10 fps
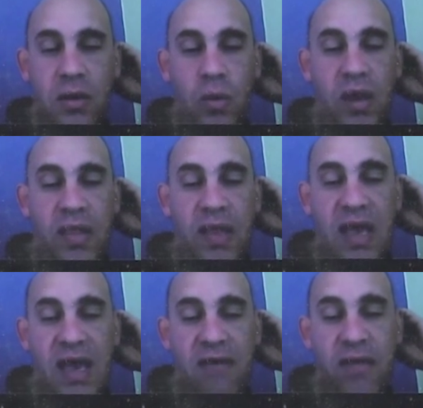when
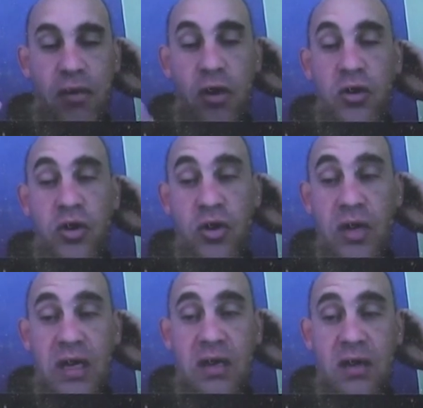they have their own
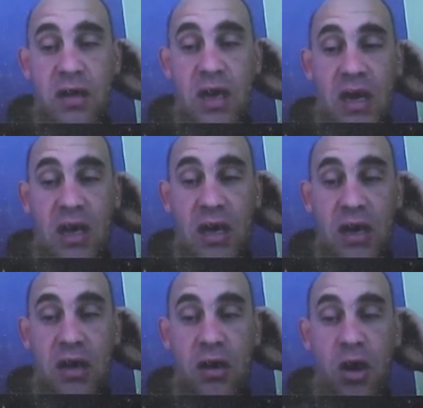unique
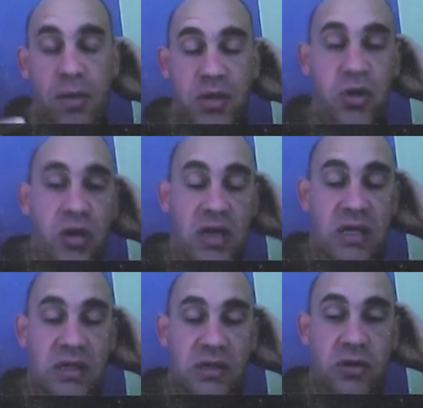
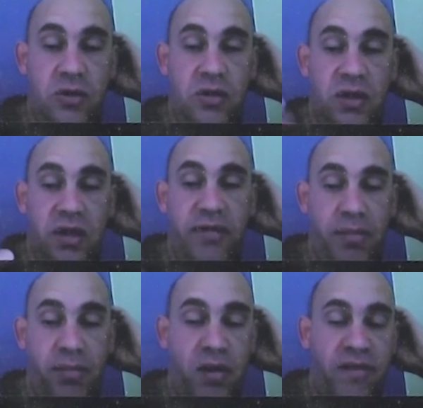opportunities to deliver
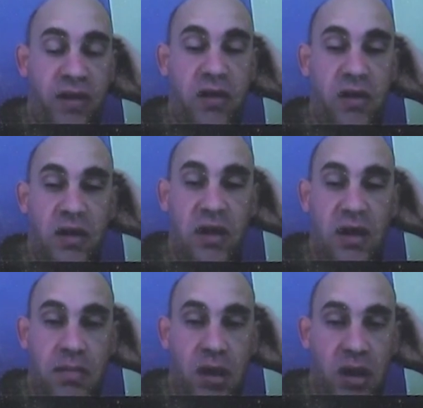profit
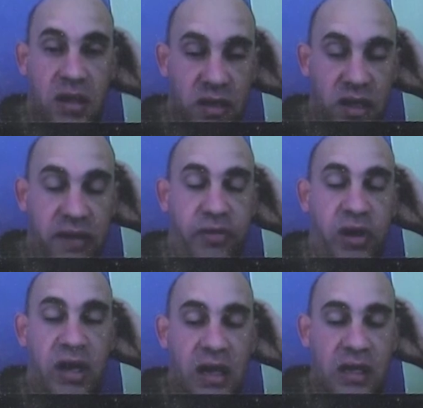by
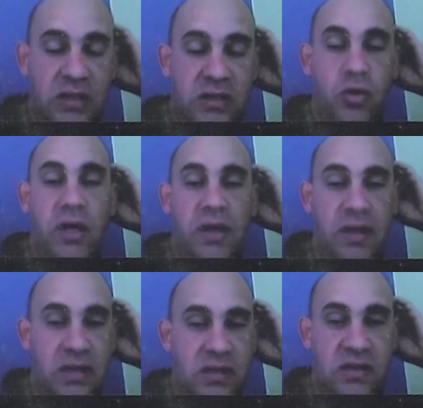delivering and
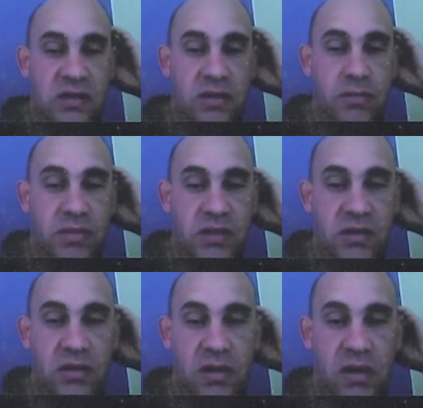installing these
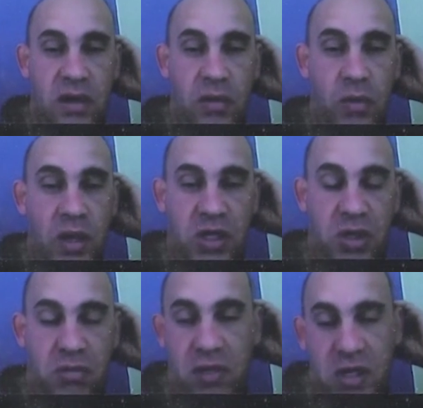systems,
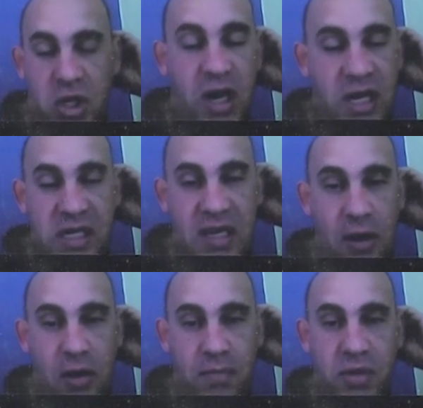which the Chinese
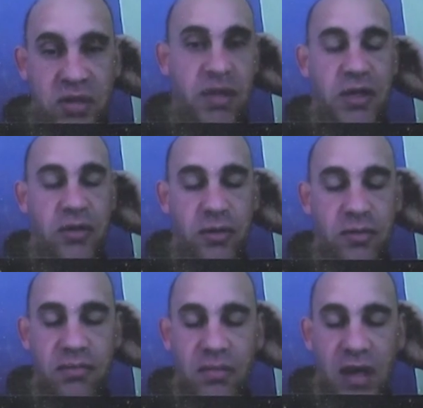cannot possibly do.
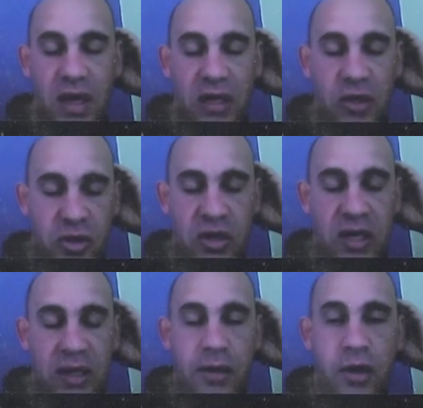And you do
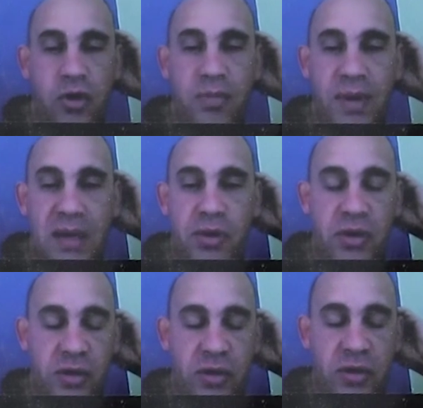need the local people
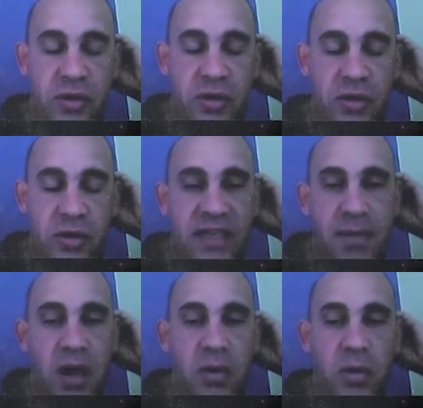to do all that
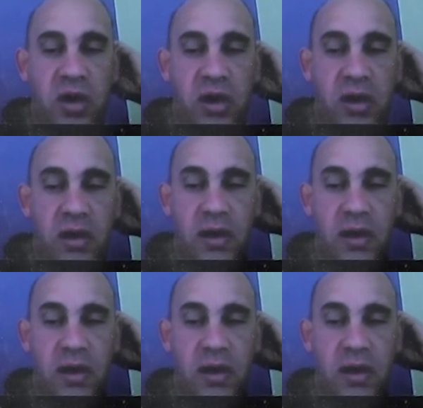last mile work.